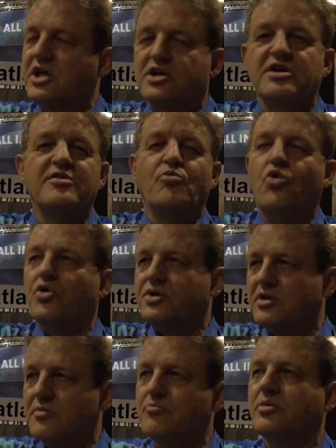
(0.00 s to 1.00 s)
can warn
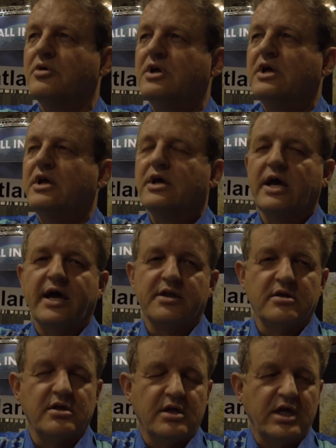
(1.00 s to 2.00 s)
them.
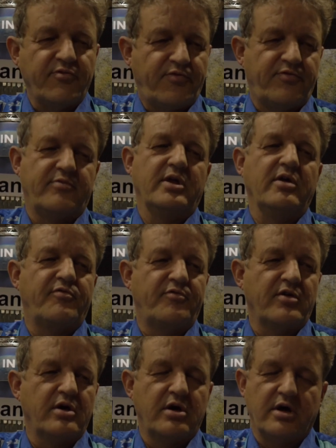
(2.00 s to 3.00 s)
And if
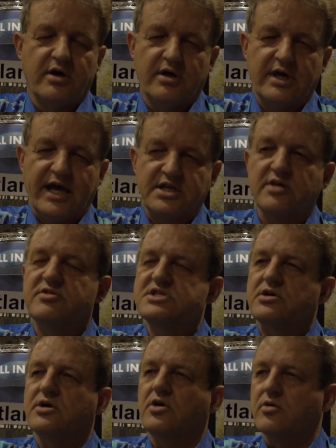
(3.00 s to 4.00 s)
activities
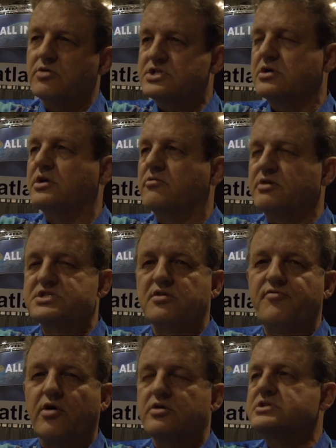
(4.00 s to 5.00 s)
going on which are going to risk the
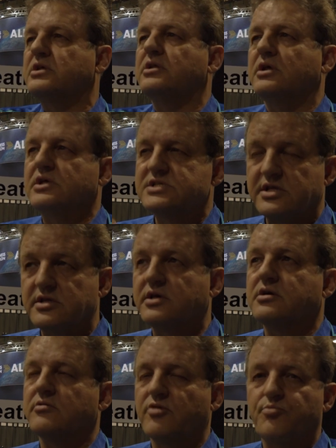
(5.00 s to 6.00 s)
forest, then easily they
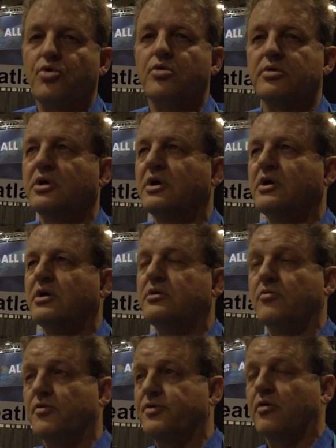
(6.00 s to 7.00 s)
can report
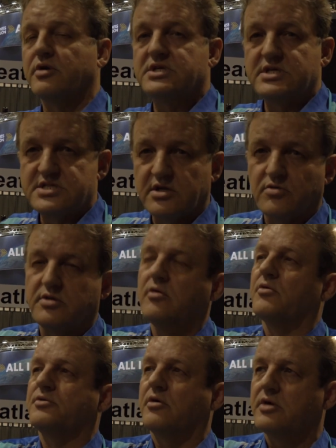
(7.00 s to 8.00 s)
to authorities, and
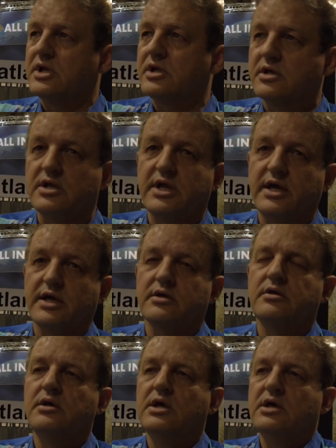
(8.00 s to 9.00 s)
authority can act.
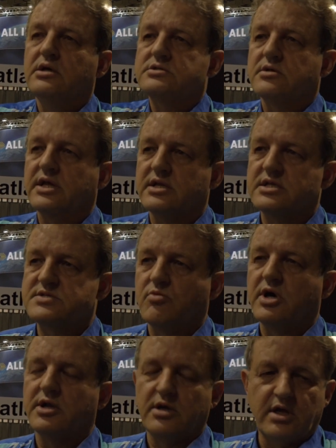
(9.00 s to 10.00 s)
So that is
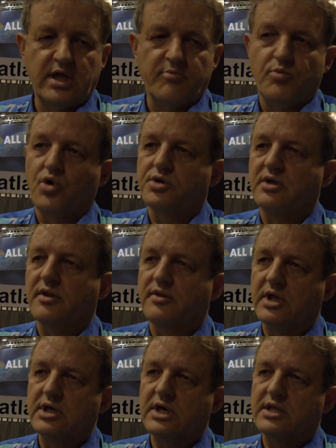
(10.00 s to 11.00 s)
one important
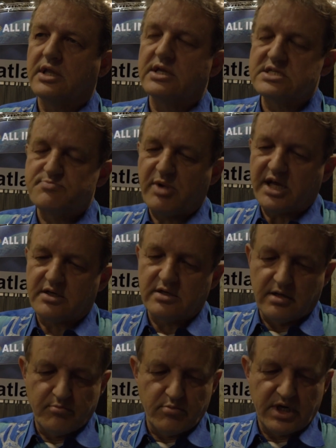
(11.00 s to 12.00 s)
thing, and that is backed
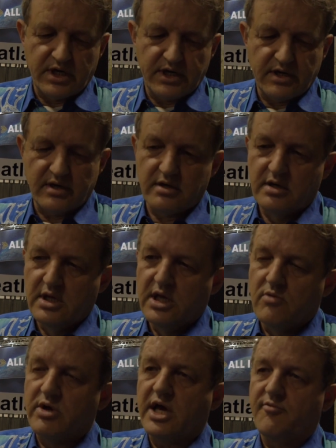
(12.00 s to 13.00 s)
up by
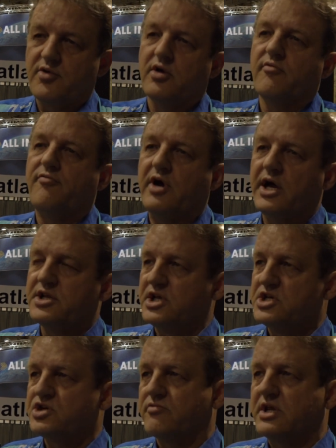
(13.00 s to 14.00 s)
we have a fire
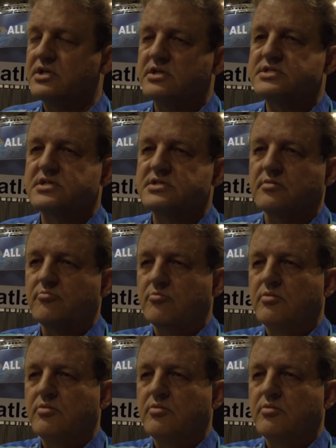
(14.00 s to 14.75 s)
danger rating system,